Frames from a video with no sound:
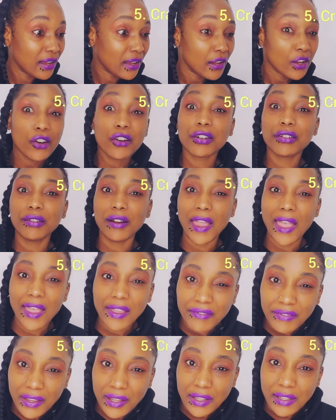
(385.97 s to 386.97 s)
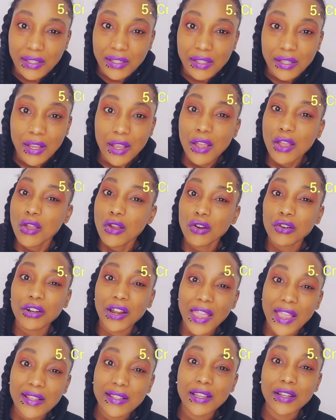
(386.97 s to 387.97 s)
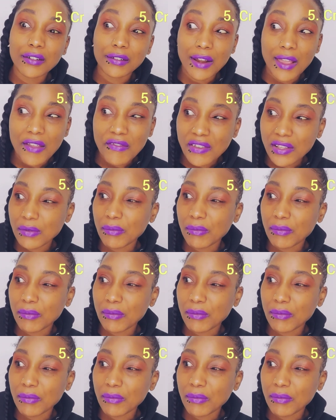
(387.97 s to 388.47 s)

cravings, crazy cravings,